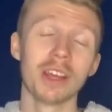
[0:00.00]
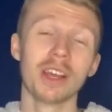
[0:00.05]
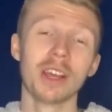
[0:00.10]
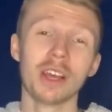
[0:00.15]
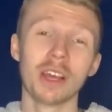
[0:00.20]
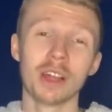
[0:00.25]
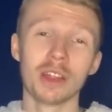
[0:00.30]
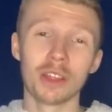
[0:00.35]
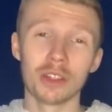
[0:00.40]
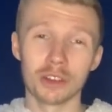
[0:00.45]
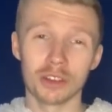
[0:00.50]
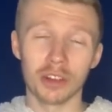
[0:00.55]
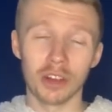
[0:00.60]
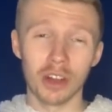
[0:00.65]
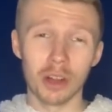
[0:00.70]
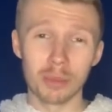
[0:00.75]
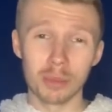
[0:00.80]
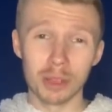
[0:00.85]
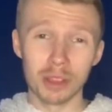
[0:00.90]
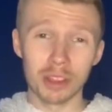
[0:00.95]
the
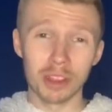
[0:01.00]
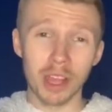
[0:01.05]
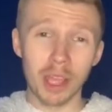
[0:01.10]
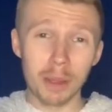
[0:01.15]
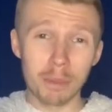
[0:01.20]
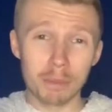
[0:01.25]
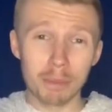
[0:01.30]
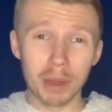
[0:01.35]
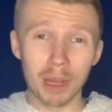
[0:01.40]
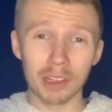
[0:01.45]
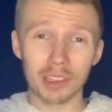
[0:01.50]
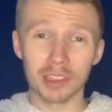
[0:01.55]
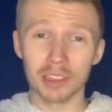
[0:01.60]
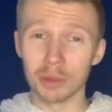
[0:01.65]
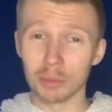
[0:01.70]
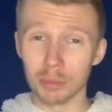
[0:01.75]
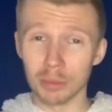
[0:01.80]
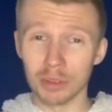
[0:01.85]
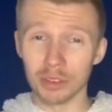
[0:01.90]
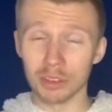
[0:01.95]
tournament, they bested
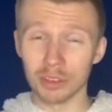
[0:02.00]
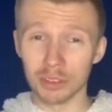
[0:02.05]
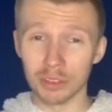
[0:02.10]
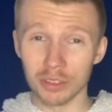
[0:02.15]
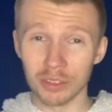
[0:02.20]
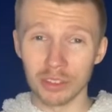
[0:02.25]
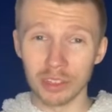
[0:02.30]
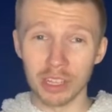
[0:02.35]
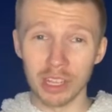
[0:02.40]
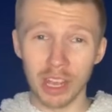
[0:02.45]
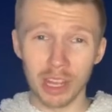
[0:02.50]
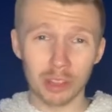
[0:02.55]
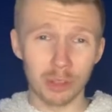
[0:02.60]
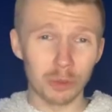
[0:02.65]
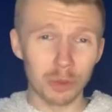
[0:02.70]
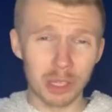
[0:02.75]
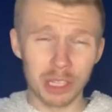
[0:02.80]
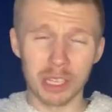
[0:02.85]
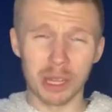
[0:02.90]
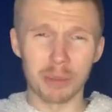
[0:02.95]
Bristol City at the
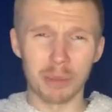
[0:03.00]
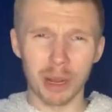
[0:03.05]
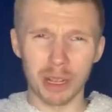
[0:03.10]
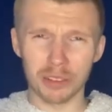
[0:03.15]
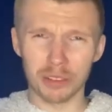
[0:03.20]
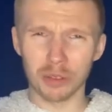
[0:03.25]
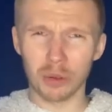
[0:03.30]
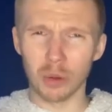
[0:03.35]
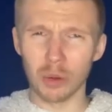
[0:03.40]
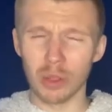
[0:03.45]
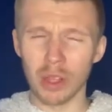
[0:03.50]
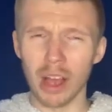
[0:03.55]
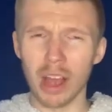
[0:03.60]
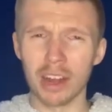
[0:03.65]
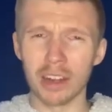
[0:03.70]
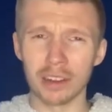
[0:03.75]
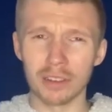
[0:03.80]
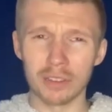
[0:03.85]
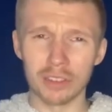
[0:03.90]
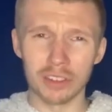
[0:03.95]
weekend by a scoreline
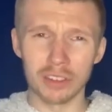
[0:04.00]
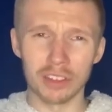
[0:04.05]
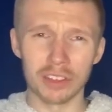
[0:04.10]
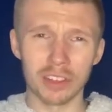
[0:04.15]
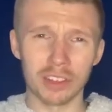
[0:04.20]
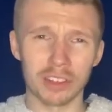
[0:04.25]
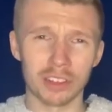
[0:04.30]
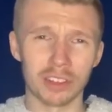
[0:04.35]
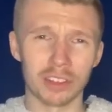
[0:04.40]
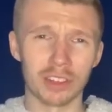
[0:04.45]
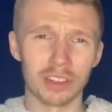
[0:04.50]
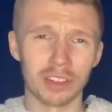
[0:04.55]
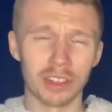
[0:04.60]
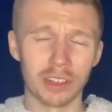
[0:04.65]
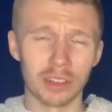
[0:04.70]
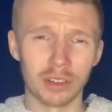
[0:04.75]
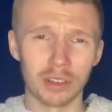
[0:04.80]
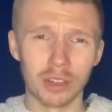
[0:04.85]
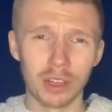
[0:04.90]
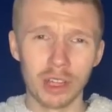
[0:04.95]
of 6 to
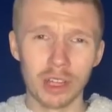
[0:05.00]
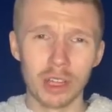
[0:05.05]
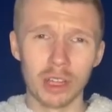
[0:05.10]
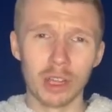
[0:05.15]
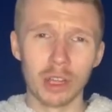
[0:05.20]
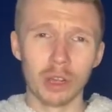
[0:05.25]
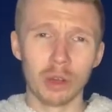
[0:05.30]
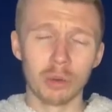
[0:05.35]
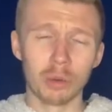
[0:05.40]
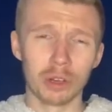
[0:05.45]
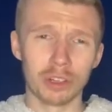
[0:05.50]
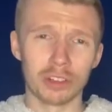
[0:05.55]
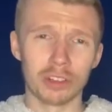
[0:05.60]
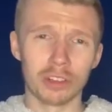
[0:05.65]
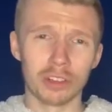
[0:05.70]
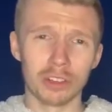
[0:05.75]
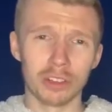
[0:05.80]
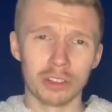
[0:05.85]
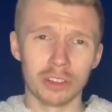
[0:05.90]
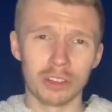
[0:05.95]
0, which
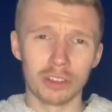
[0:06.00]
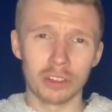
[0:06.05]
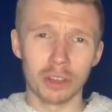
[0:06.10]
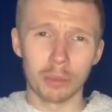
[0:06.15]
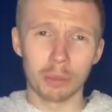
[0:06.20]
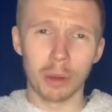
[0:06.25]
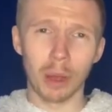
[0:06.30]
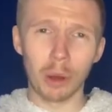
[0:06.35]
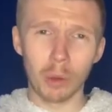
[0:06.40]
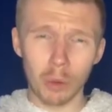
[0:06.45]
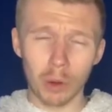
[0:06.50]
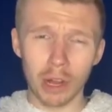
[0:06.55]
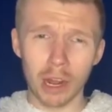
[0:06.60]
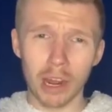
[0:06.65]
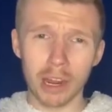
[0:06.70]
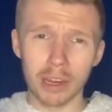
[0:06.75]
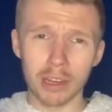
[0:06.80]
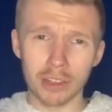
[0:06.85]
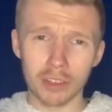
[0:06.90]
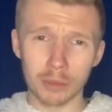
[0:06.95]
is about what I
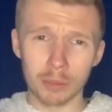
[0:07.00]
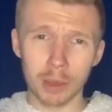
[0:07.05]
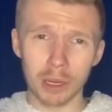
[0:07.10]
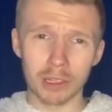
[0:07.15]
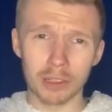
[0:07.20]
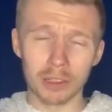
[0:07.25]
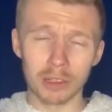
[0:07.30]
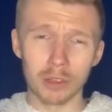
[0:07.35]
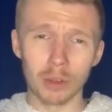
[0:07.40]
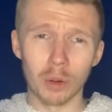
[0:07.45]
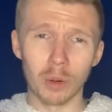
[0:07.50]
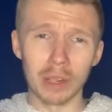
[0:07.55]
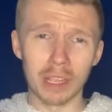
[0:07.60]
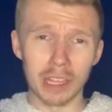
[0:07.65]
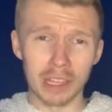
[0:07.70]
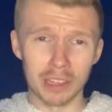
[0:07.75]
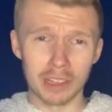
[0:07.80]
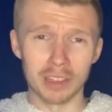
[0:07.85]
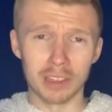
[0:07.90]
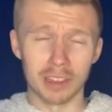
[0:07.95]
expected going
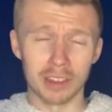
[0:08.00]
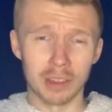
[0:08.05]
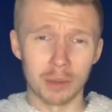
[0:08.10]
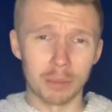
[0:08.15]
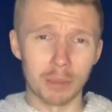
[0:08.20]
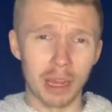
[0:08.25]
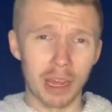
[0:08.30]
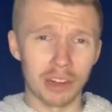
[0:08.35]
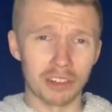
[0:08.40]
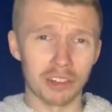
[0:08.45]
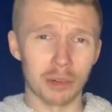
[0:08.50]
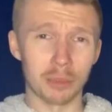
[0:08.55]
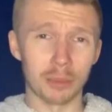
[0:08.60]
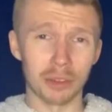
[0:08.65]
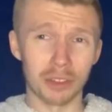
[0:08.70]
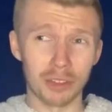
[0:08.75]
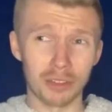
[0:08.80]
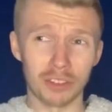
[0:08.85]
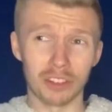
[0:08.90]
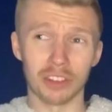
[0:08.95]
into the match. I
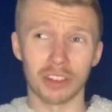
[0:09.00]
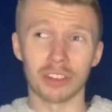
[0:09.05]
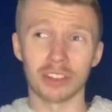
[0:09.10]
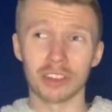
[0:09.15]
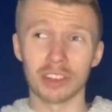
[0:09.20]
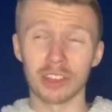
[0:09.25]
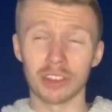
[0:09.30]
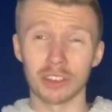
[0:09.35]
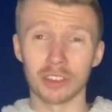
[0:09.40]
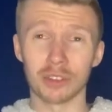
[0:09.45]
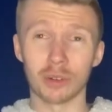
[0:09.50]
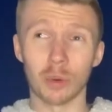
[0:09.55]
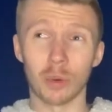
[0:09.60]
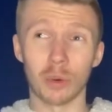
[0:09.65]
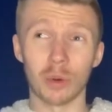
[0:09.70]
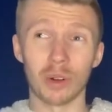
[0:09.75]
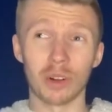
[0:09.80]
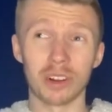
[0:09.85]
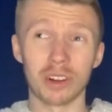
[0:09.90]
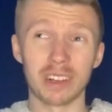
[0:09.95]
believe Chelsea had
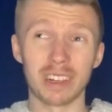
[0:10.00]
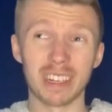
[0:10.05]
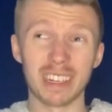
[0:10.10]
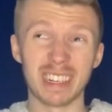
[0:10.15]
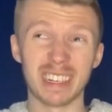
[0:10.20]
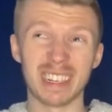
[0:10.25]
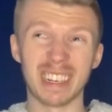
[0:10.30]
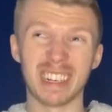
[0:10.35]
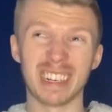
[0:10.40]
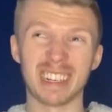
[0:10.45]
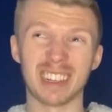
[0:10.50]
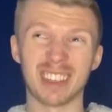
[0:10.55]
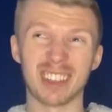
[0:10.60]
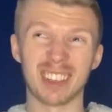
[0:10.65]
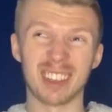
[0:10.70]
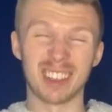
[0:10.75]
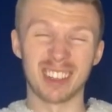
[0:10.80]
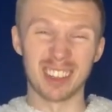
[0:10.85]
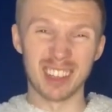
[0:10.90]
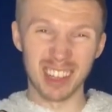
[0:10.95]
scored
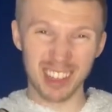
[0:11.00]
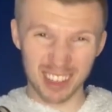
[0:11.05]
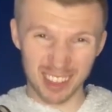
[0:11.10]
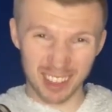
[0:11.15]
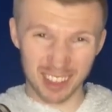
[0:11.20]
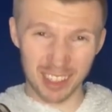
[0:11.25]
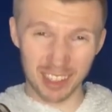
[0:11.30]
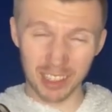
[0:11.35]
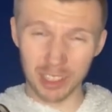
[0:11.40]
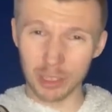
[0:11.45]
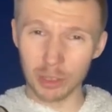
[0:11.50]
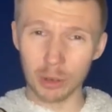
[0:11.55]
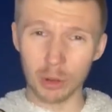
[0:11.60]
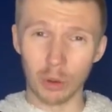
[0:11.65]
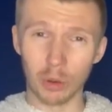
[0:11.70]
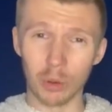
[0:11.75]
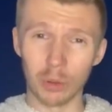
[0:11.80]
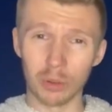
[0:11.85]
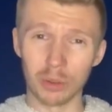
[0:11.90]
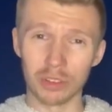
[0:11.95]
16
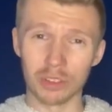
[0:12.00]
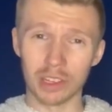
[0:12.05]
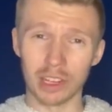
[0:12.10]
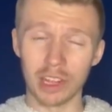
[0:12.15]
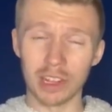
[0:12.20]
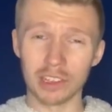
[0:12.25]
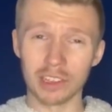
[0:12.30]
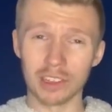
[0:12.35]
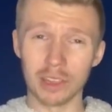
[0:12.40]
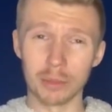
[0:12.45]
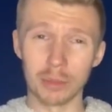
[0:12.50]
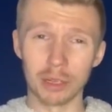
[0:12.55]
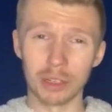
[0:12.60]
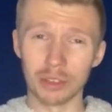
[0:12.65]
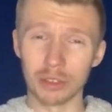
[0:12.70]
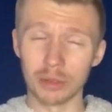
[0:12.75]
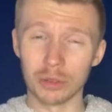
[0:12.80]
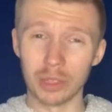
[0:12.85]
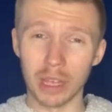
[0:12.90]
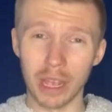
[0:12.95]
goals against them in
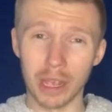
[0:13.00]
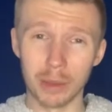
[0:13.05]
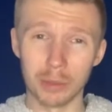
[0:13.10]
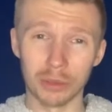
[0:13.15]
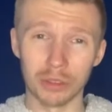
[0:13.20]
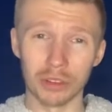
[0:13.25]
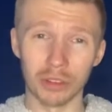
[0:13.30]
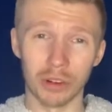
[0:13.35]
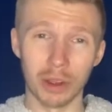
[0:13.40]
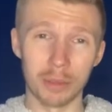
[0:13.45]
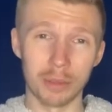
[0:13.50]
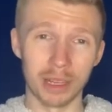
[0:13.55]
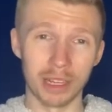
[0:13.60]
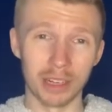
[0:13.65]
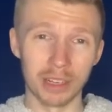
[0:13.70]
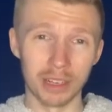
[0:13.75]
two games. So, I mean,